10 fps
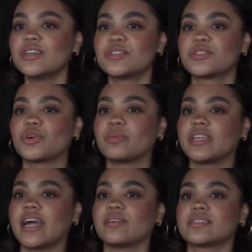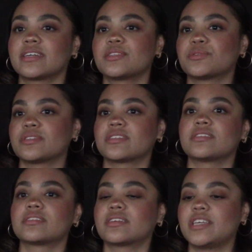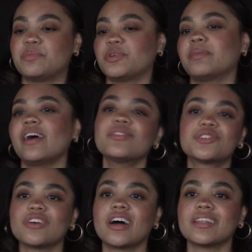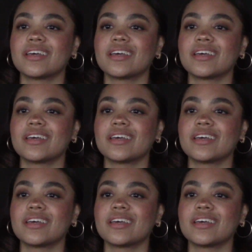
so many outside sources to keep your mouth shut.